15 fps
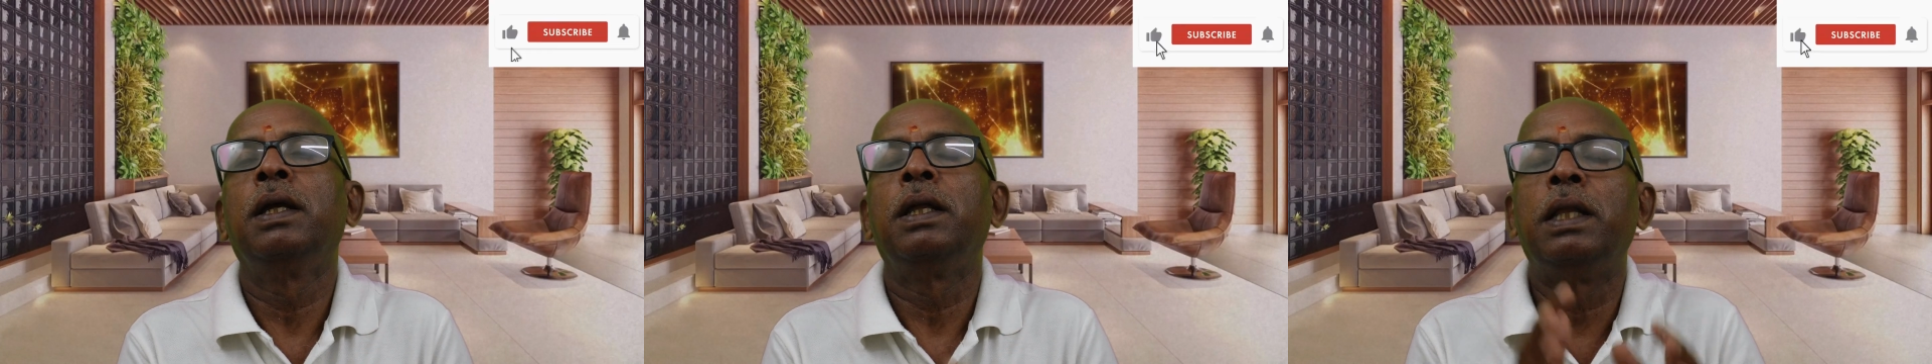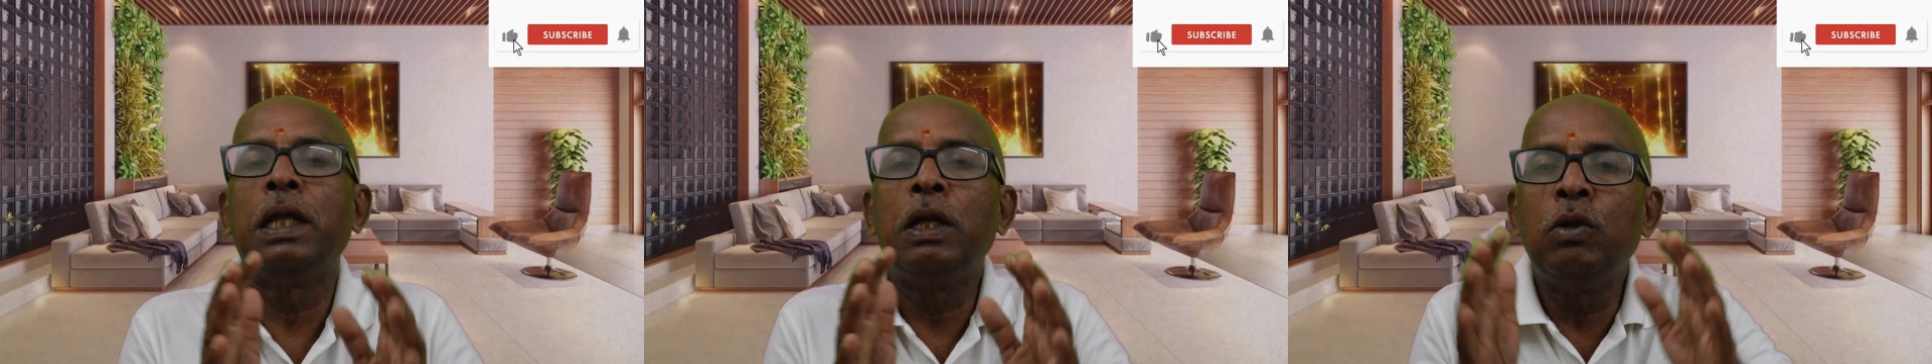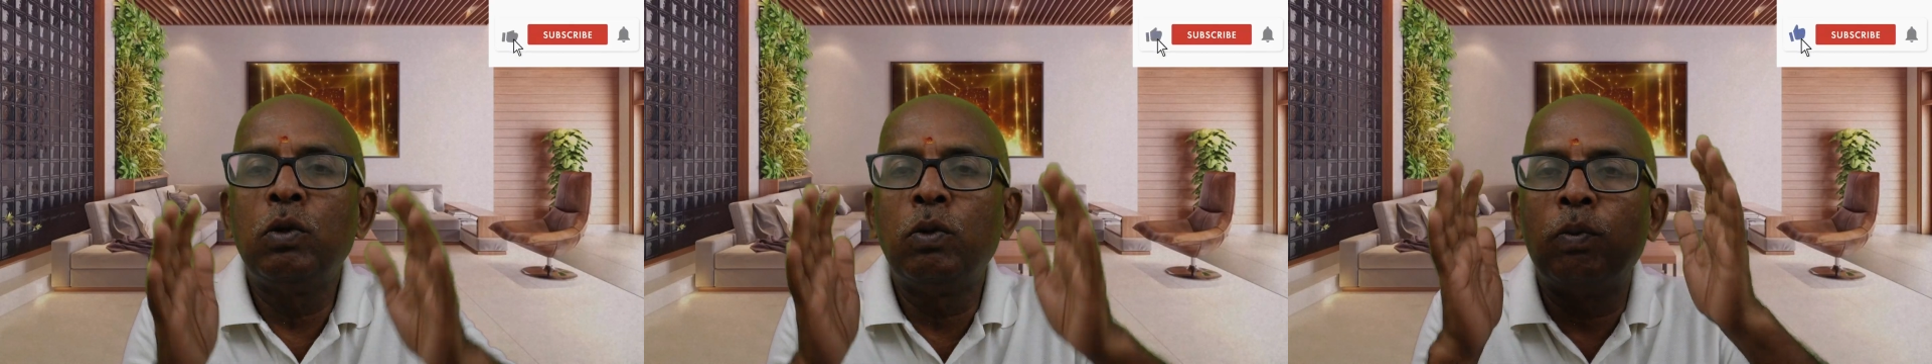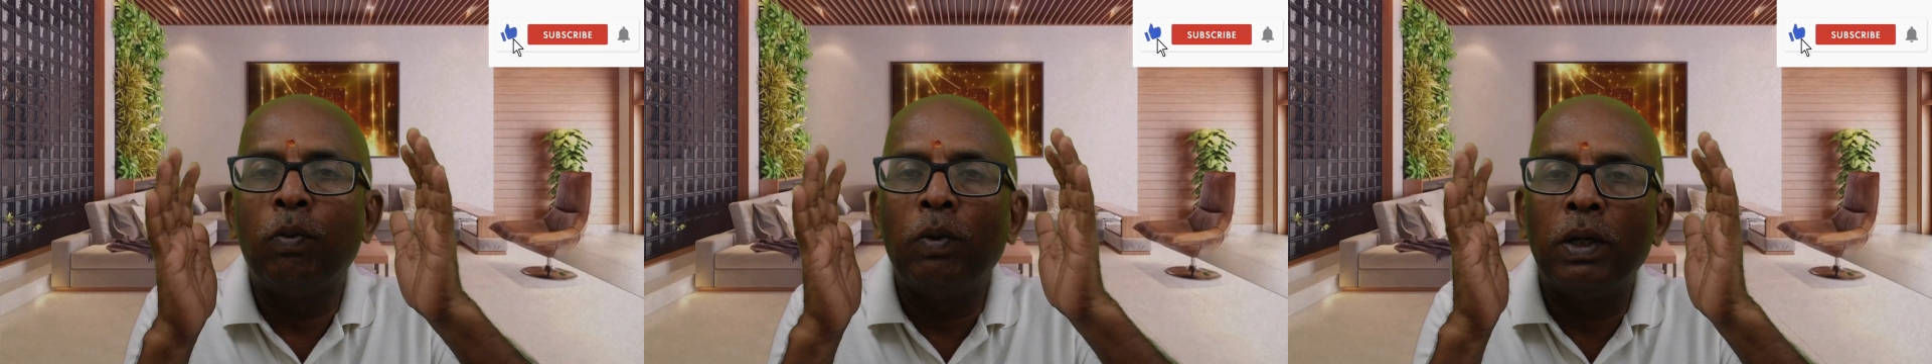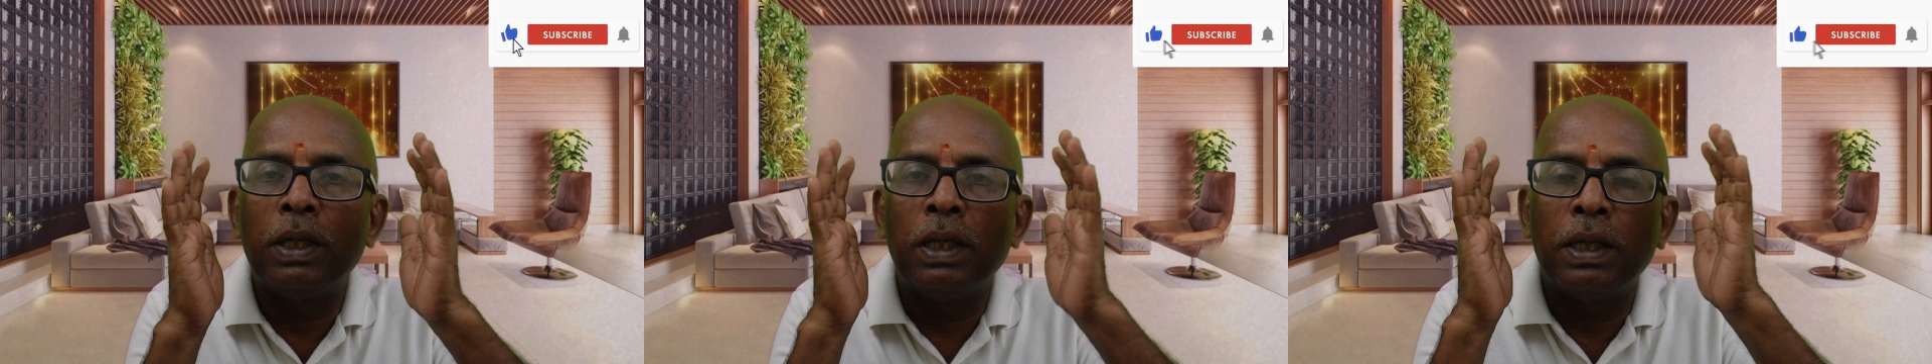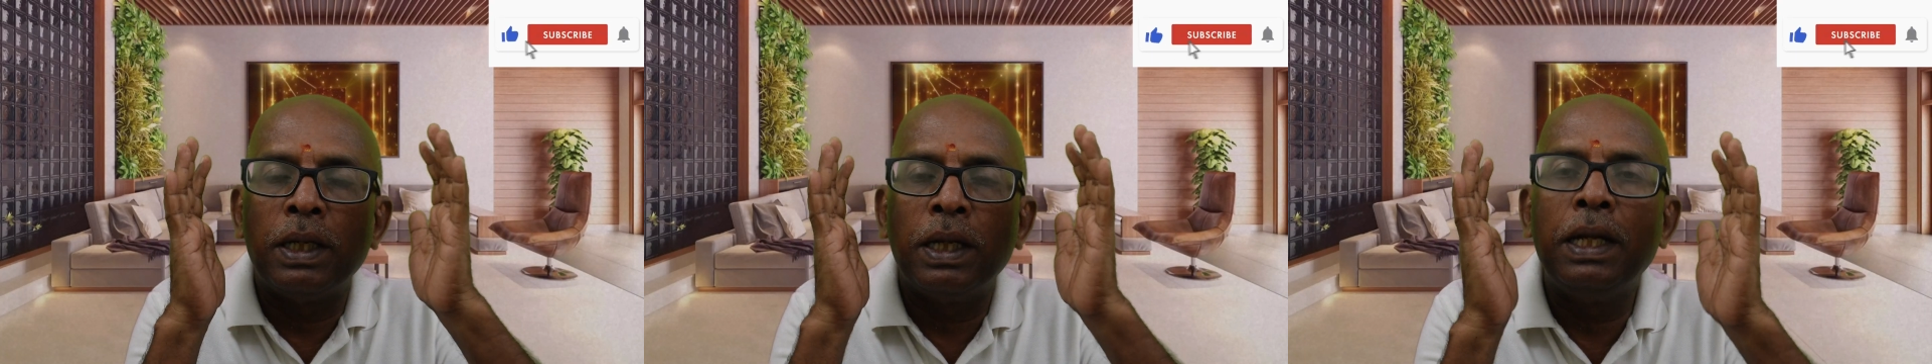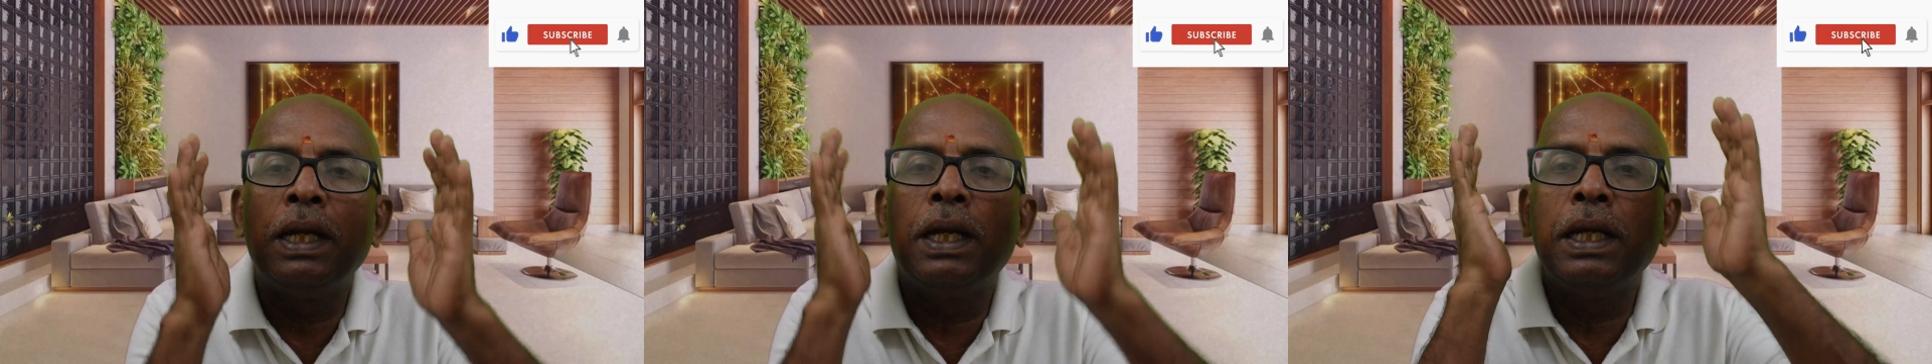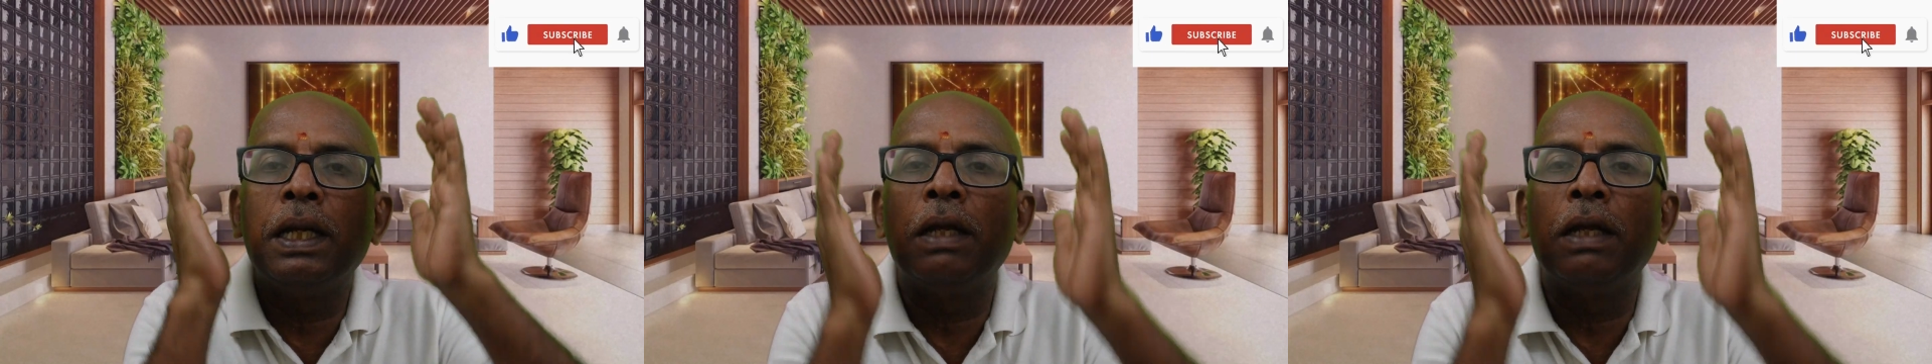Then you indicate